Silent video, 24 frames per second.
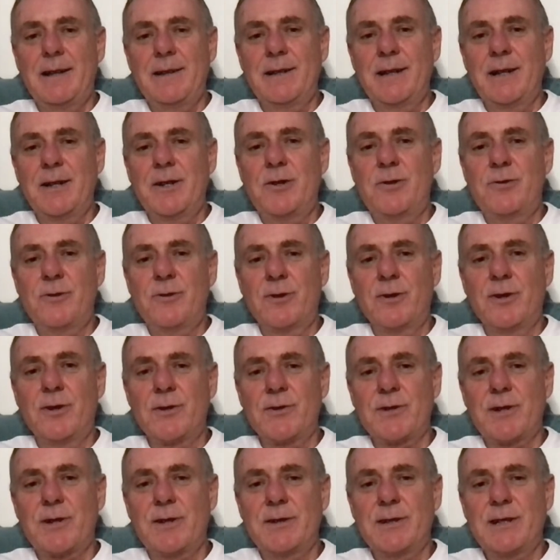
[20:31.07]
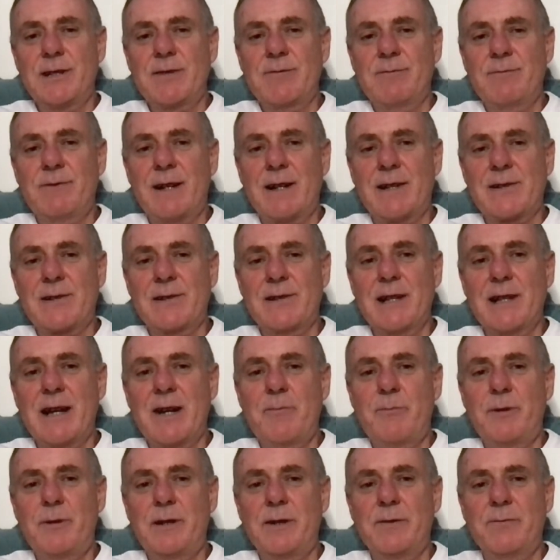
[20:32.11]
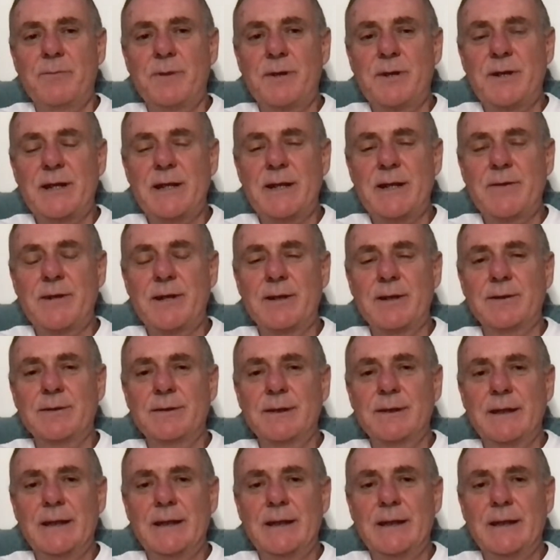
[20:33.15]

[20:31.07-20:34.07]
that draws on this vast library of material